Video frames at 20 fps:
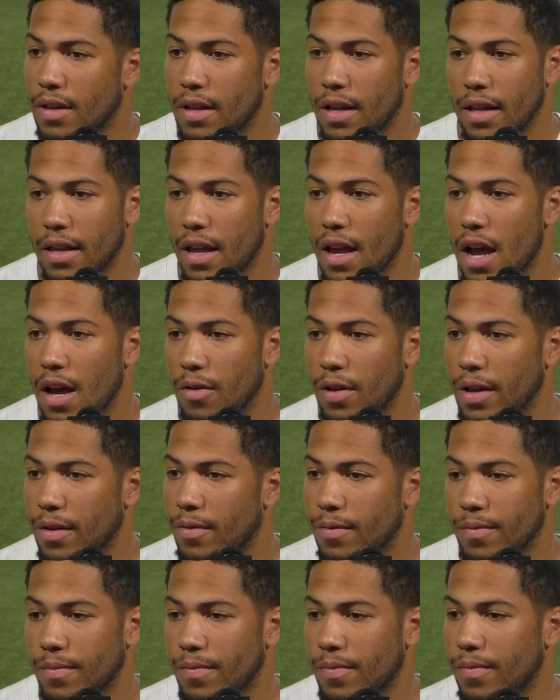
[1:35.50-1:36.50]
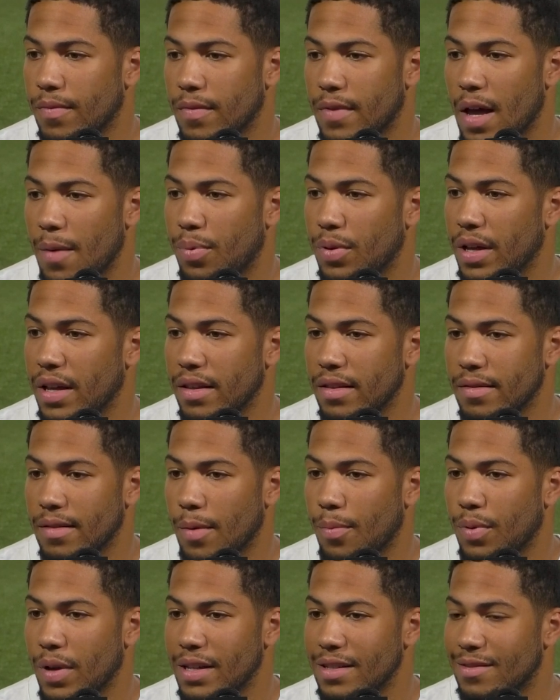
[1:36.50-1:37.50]
yeah, like that play
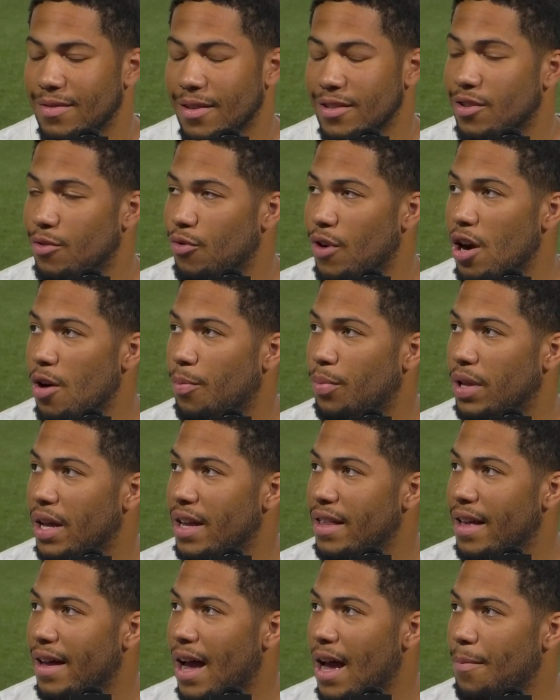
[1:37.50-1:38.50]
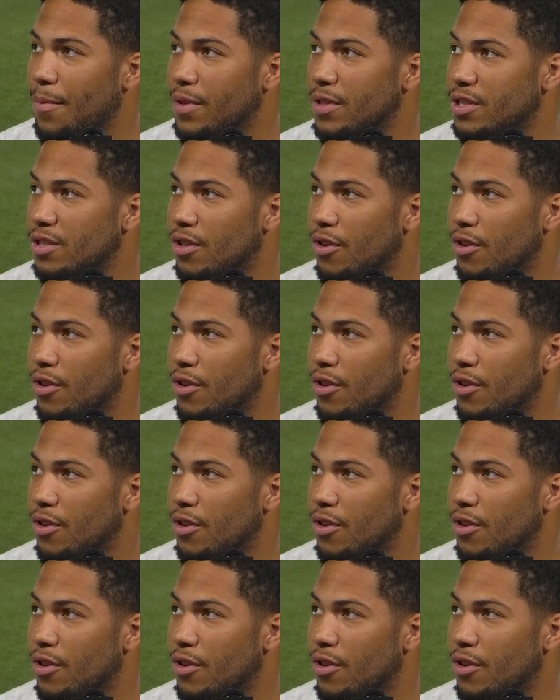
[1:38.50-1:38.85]
is, it's a rare play that happens.